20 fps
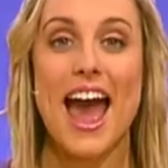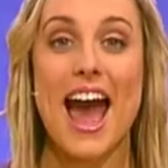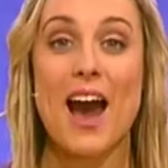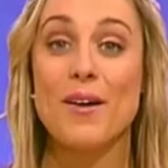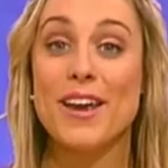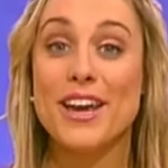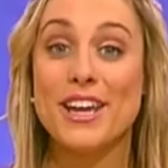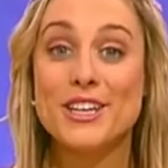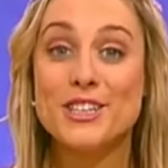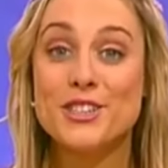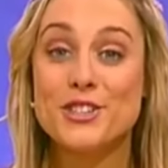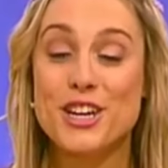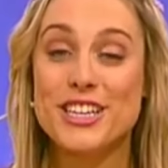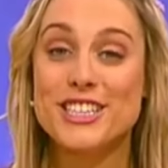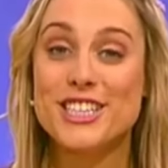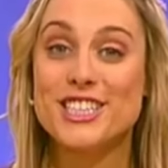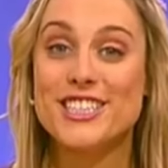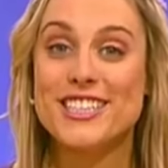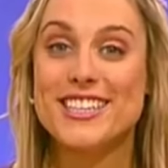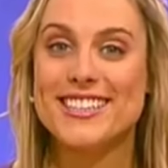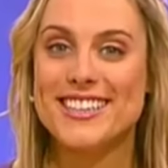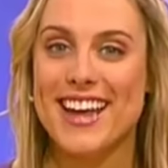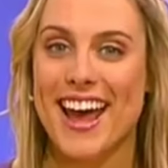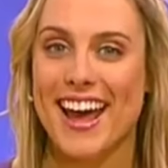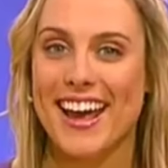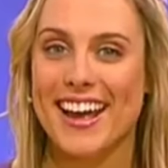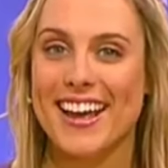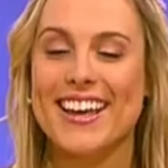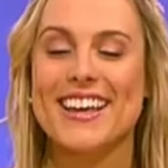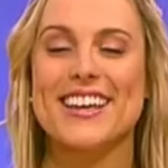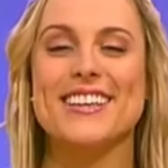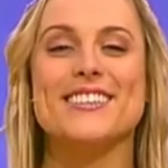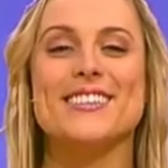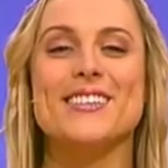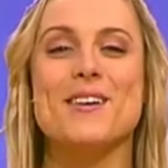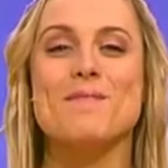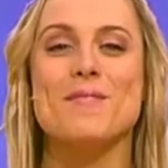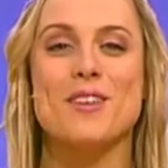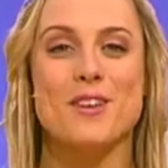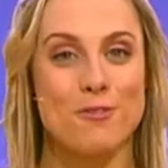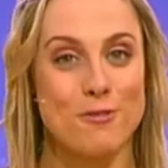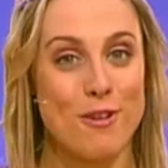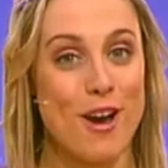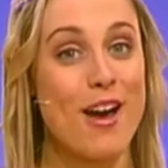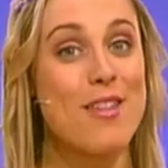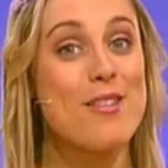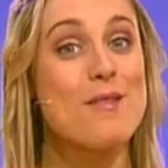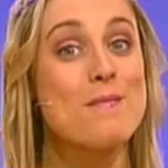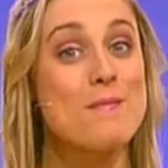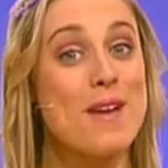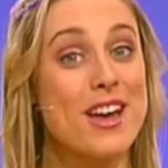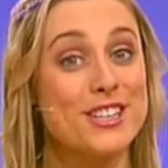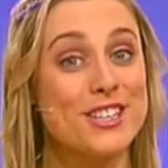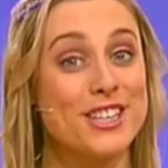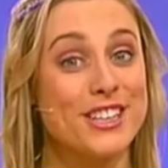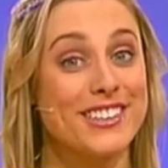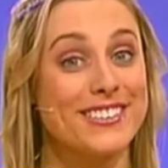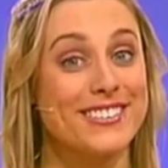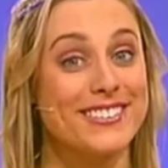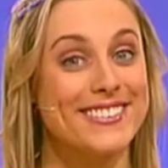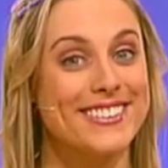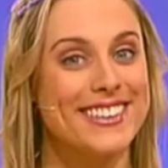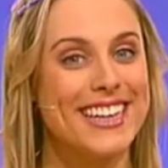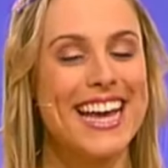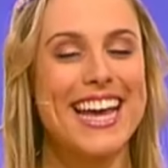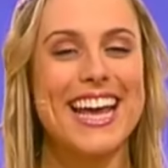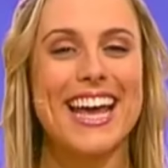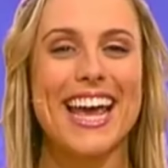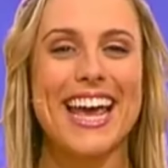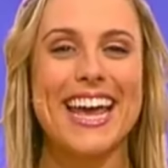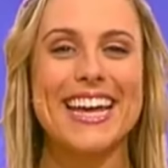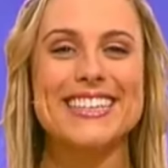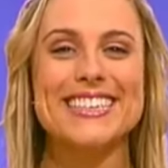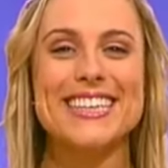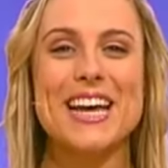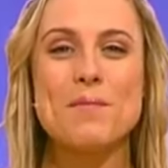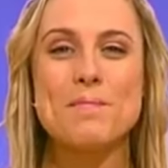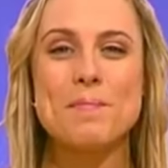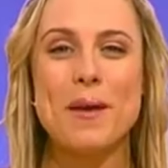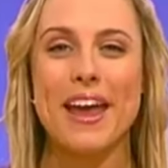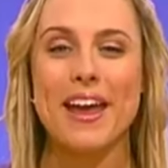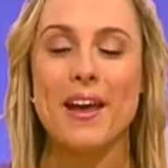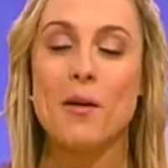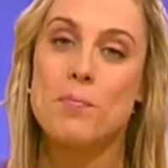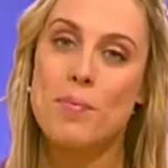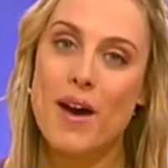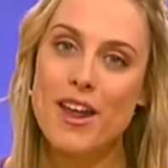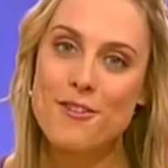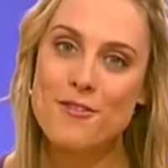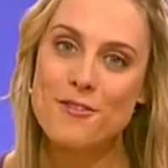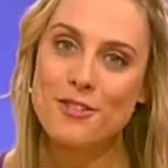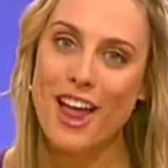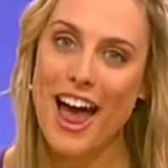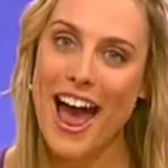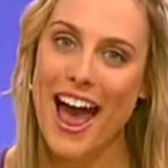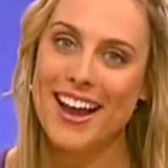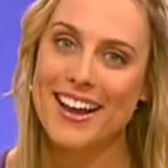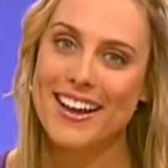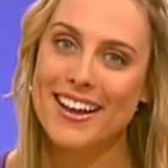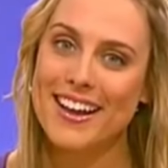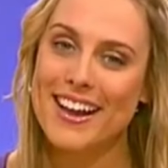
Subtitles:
Our hidden treasure today is something rather magical. It's a pink butterfly.